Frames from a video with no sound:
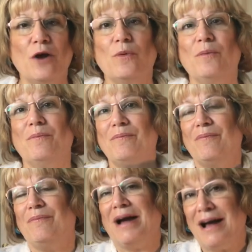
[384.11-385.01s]
Well,
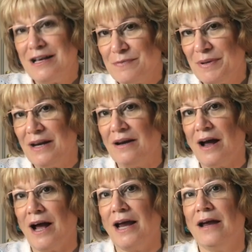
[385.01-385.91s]
my husband and
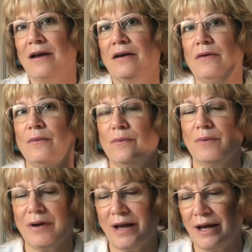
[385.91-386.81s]
I
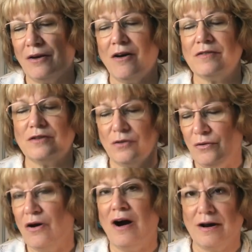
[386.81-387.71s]
had lost 2
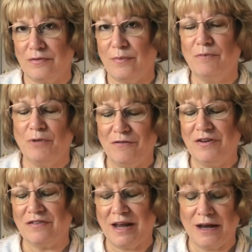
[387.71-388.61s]
dogs. We
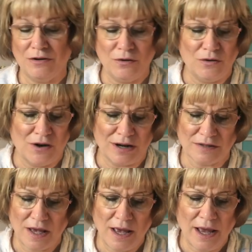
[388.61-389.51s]
previously had 2 dogs.